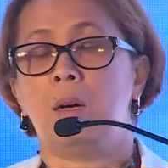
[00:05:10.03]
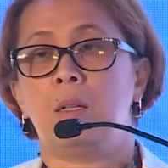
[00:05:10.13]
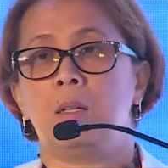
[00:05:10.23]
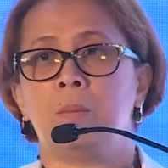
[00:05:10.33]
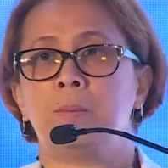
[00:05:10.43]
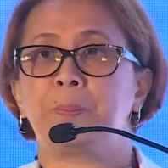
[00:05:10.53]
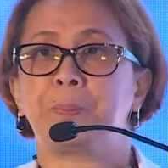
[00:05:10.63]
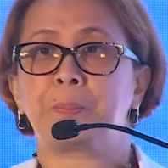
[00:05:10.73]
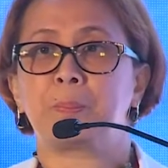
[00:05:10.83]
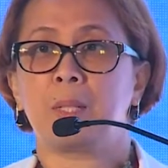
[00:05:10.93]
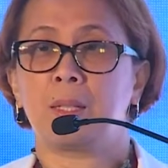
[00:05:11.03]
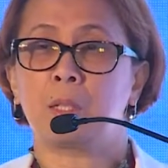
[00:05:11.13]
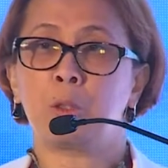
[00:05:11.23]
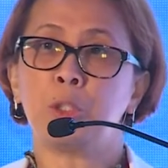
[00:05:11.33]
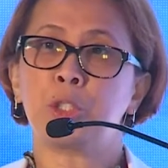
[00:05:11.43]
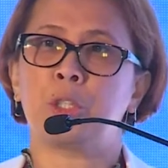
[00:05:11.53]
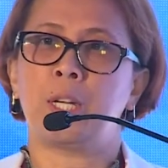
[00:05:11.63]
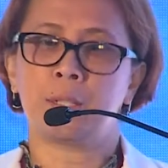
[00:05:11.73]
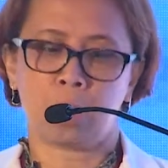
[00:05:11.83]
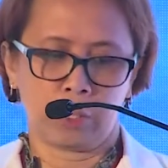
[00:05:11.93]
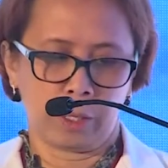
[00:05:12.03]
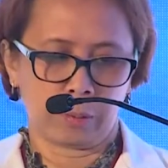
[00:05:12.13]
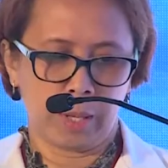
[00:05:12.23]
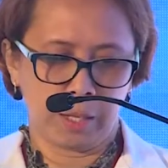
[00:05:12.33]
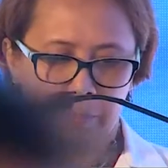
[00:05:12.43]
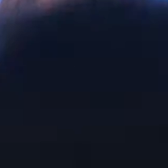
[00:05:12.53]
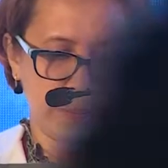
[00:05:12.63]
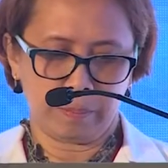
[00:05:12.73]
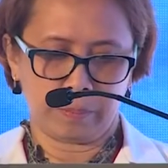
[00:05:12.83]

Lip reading: the culture in Saudi Arabia.